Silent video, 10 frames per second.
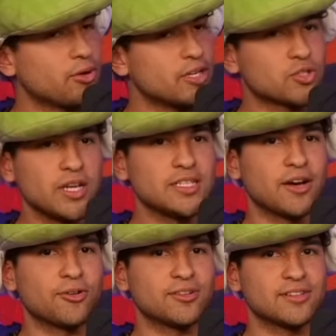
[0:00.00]
it's crazy
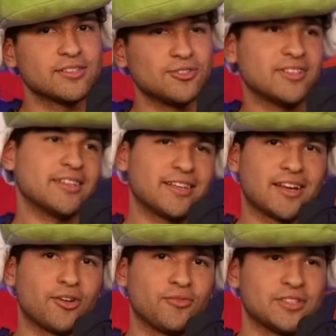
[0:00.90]
how, like, I
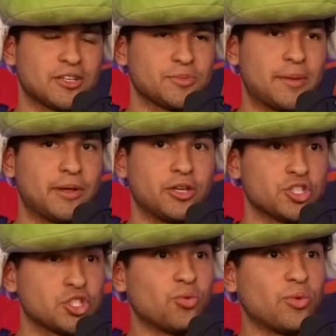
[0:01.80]
don't know if this sounds bad, but like, you're still